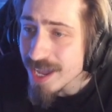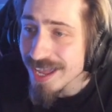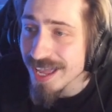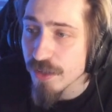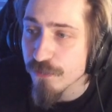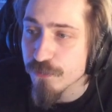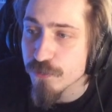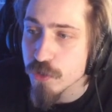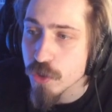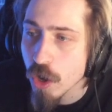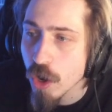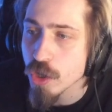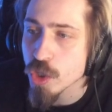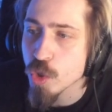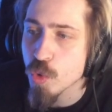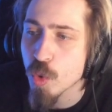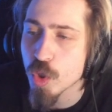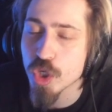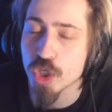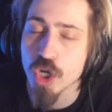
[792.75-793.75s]
If not,
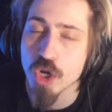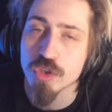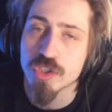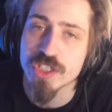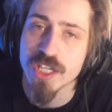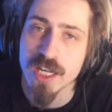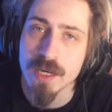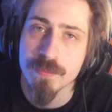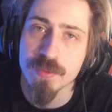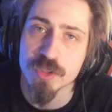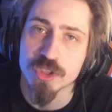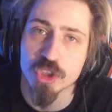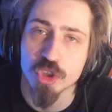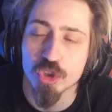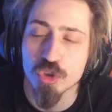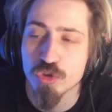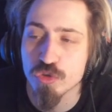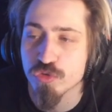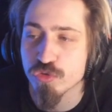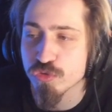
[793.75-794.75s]
you want to go Tenebrous
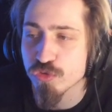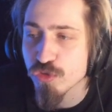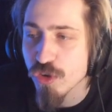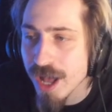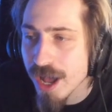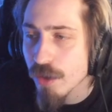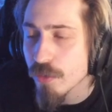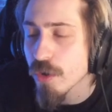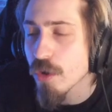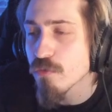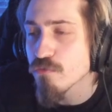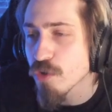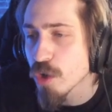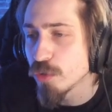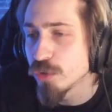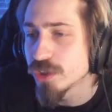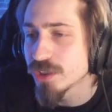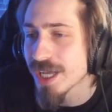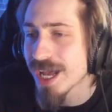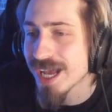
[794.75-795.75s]
Crown
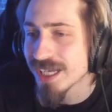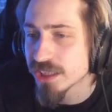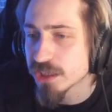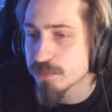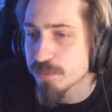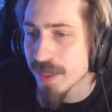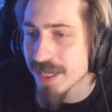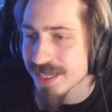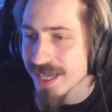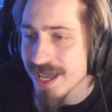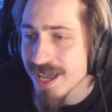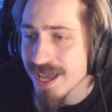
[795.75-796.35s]
Roast Aspic,